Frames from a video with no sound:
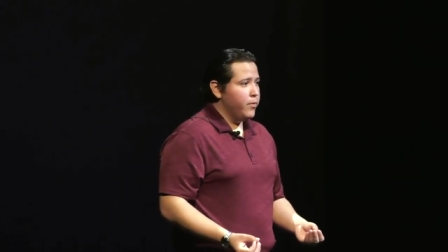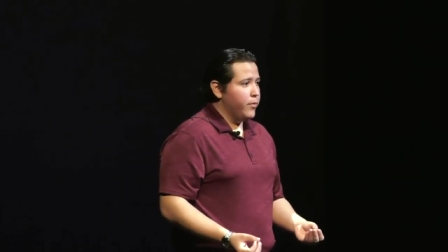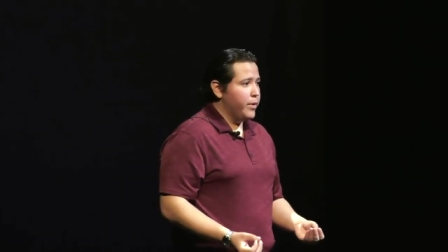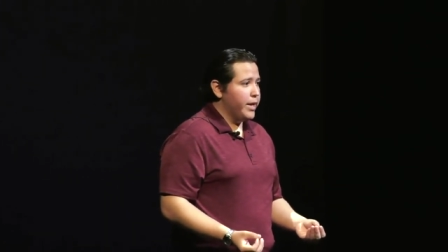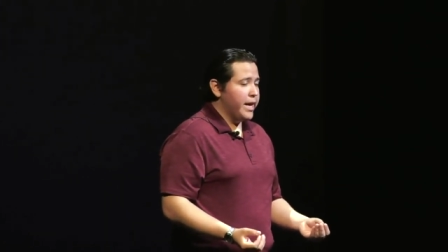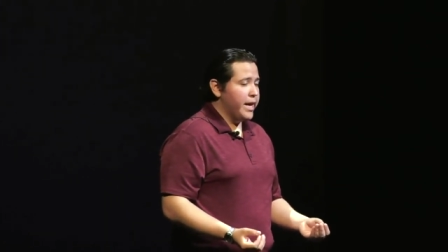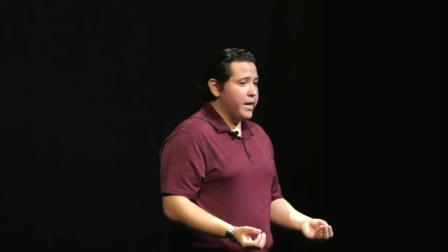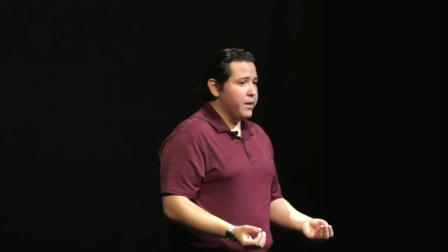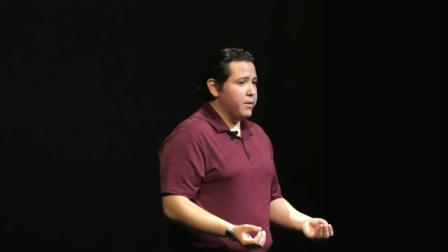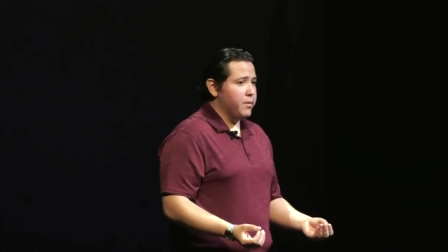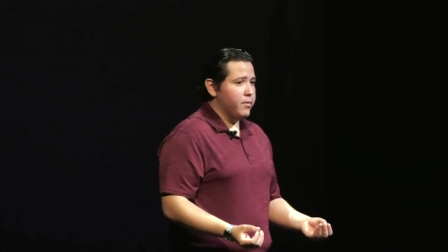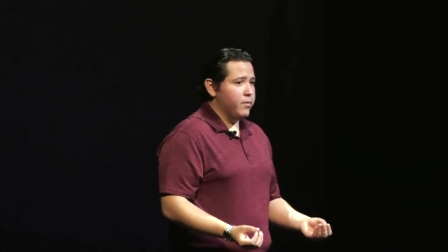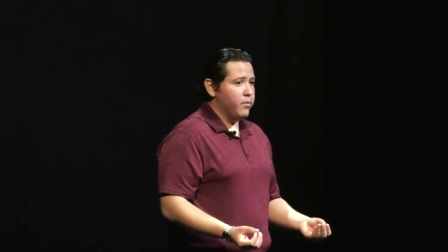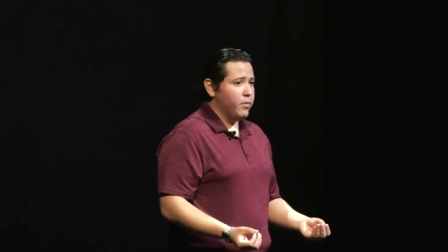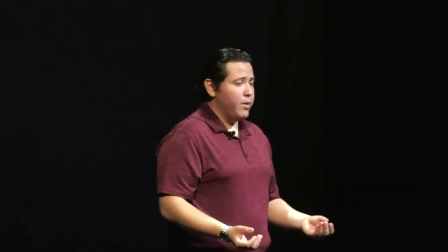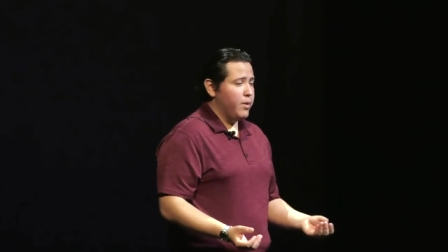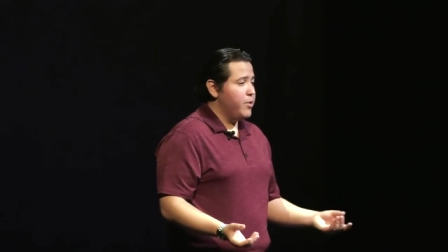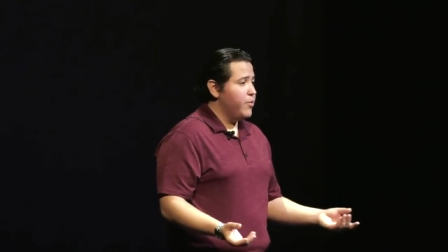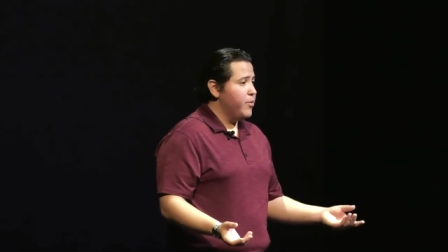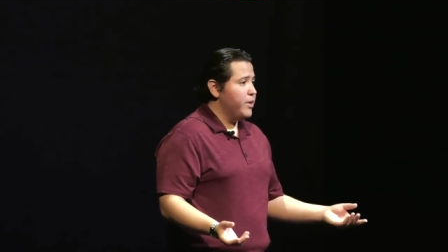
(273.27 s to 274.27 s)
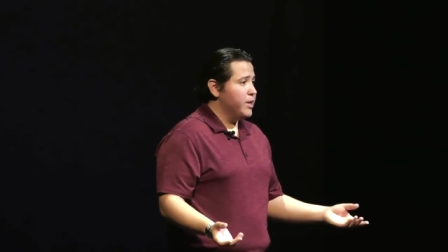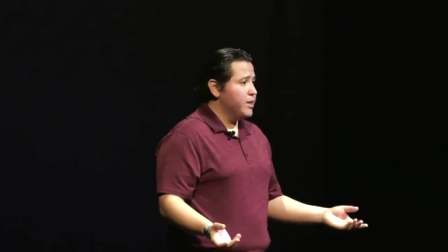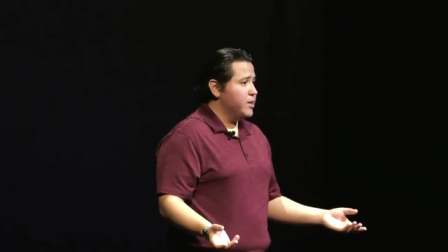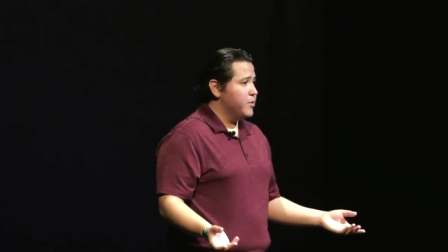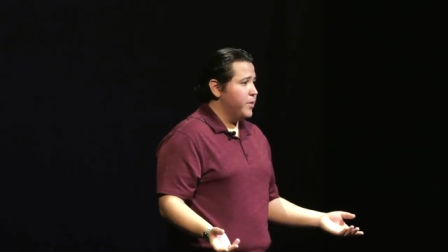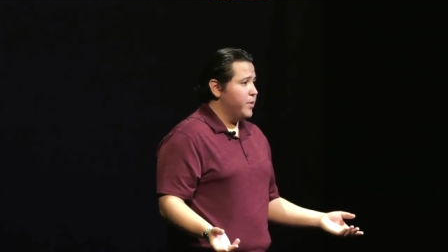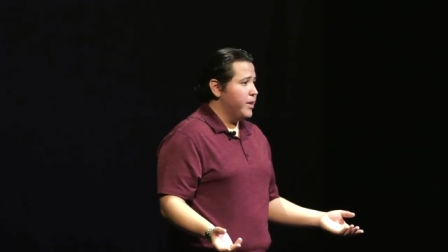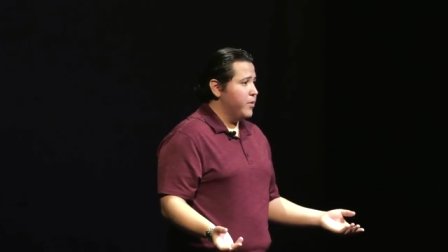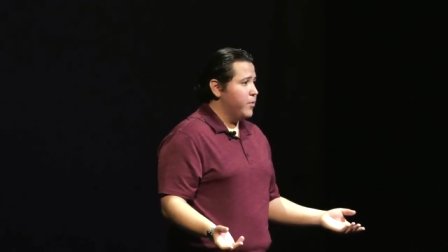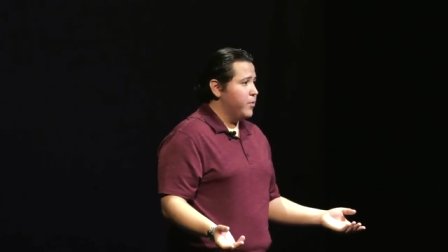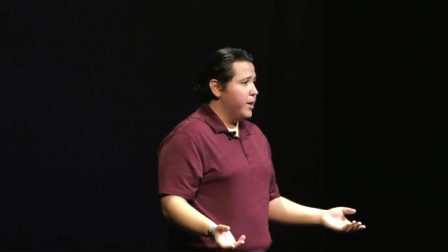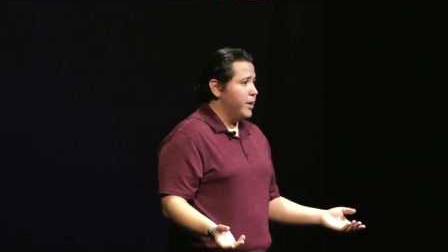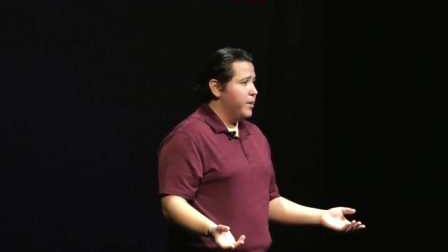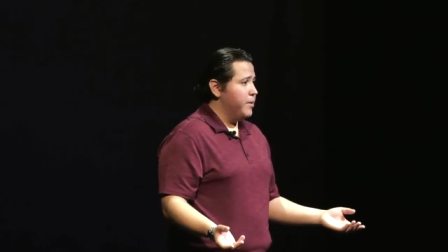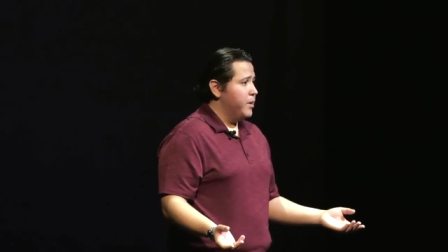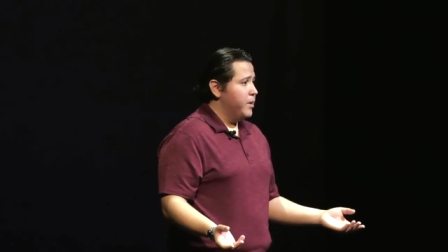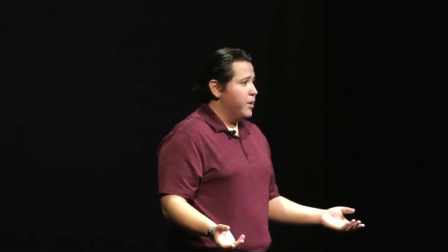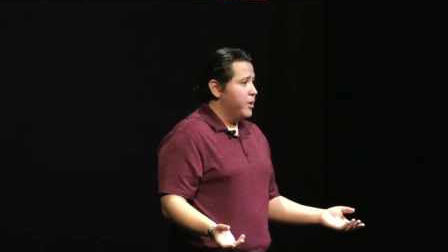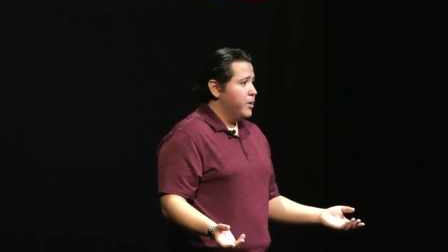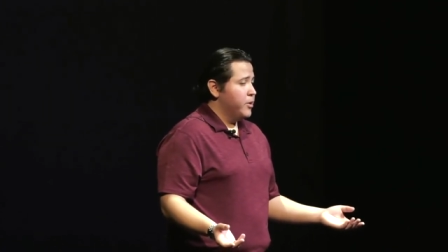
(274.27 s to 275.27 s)
We can't, maybe we can spend,
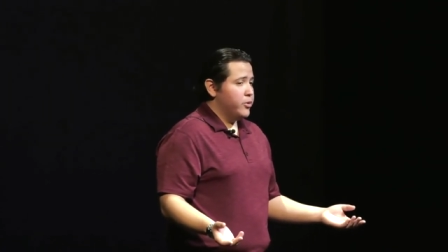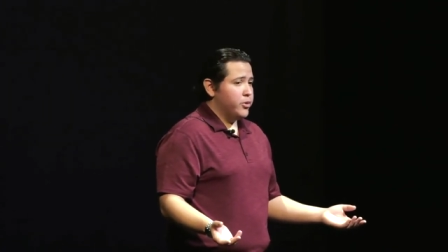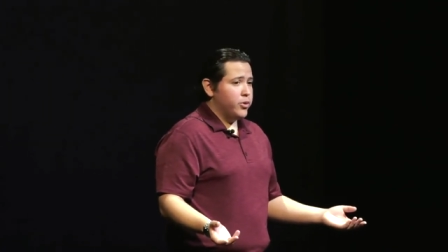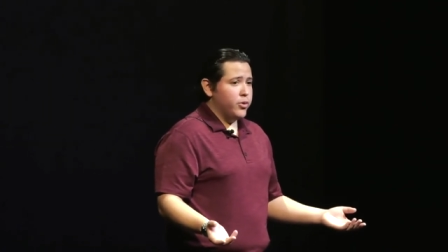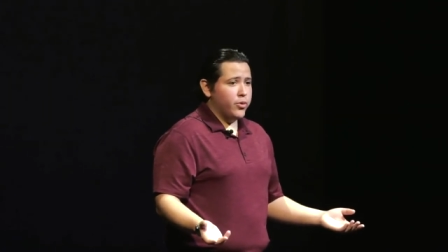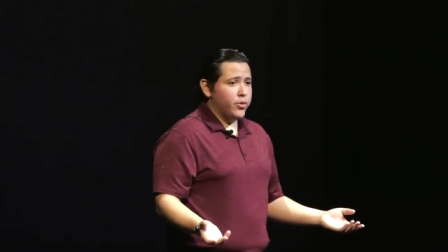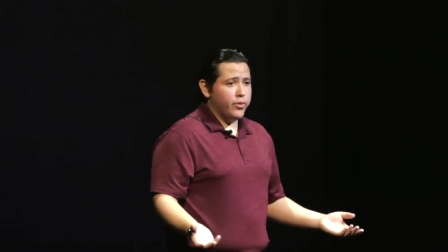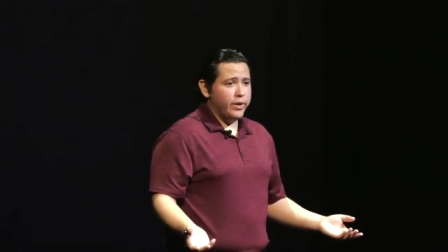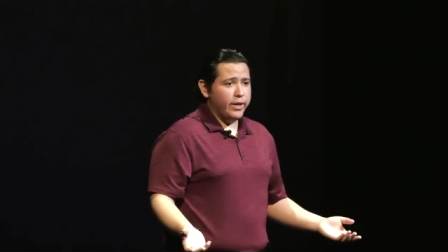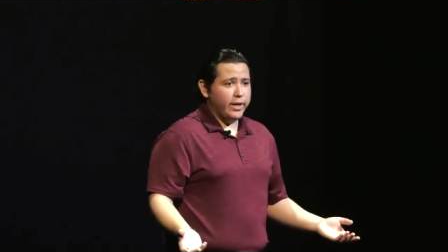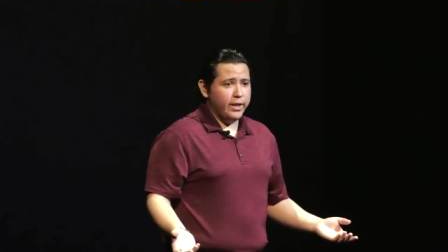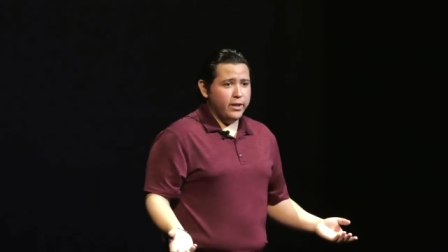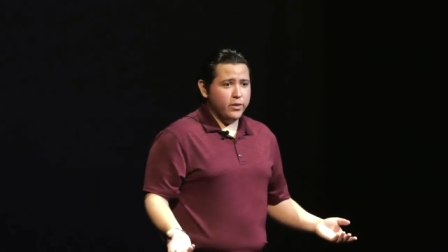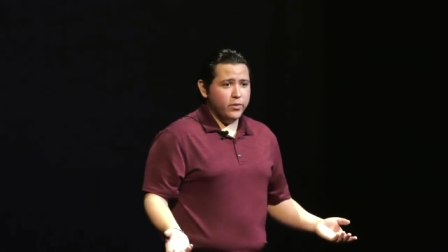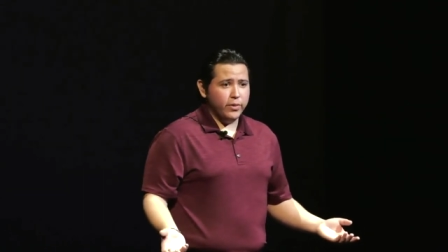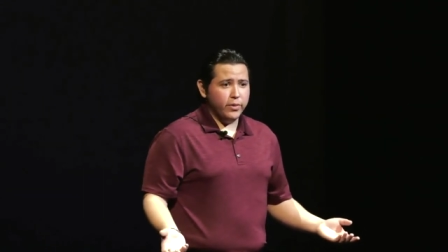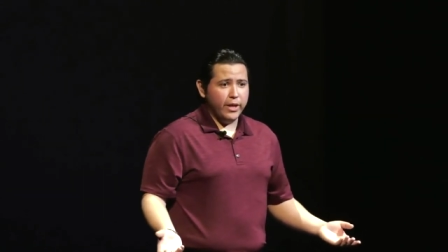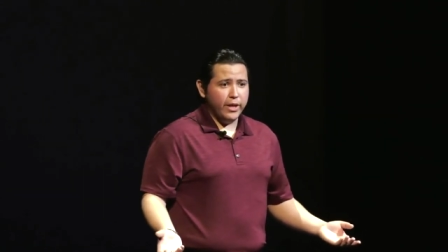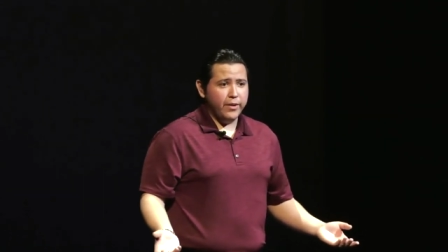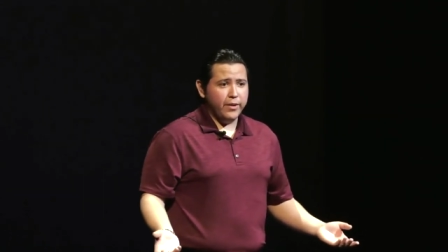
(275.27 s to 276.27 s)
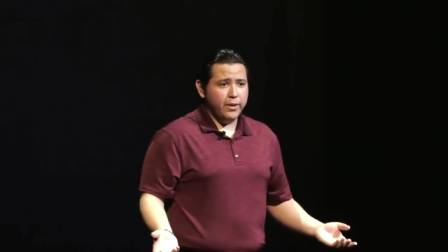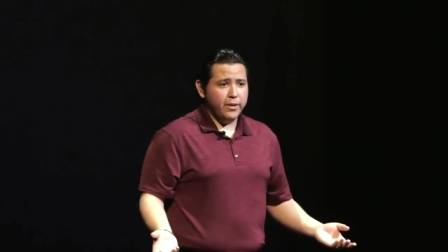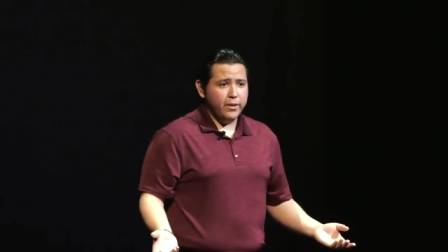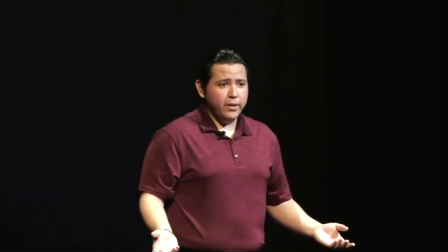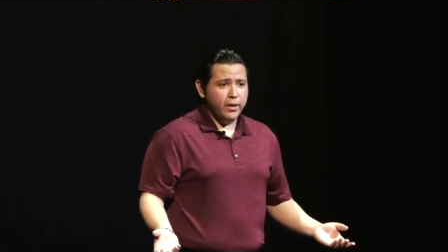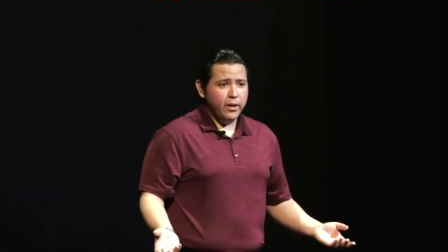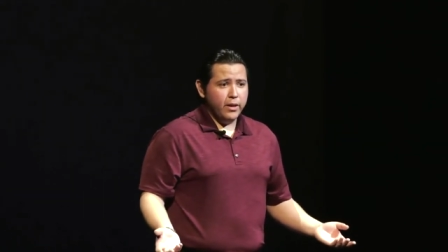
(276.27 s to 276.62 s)
what, two, three days without it?